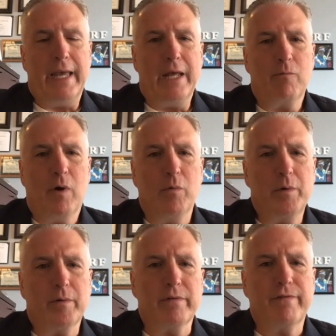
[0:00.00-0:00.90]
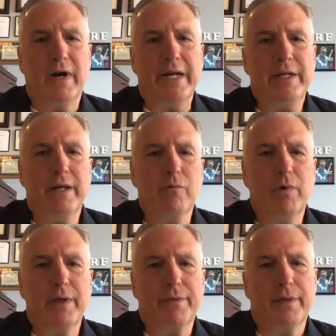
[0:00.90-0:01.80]
And what we were finding
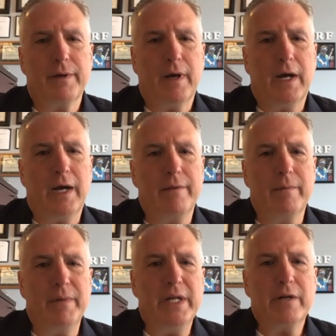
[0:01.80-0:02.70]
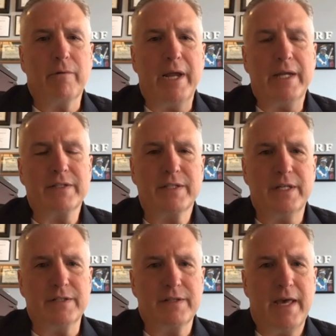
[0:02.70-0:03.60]
with the mini grants
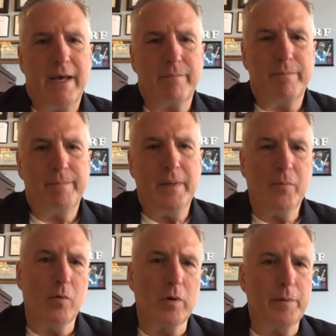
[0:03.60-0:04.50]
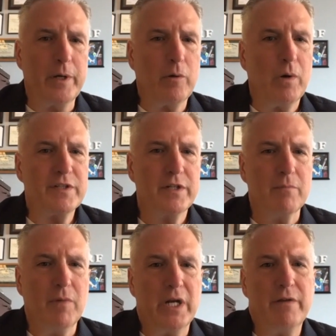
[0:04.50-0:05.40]
is that people were
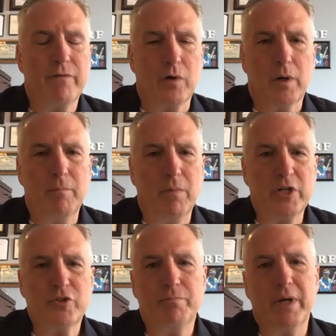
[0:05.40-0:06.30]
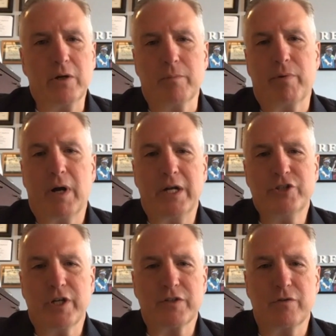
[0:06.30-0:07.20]
requesting money for a much bigger
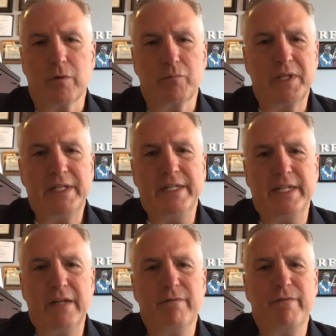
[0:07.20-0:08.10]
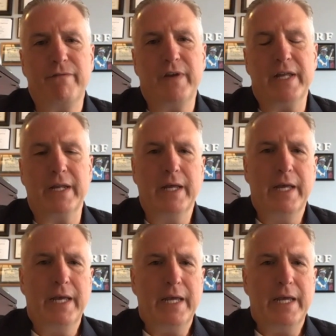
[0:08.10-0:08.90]
project. So it really didn't fit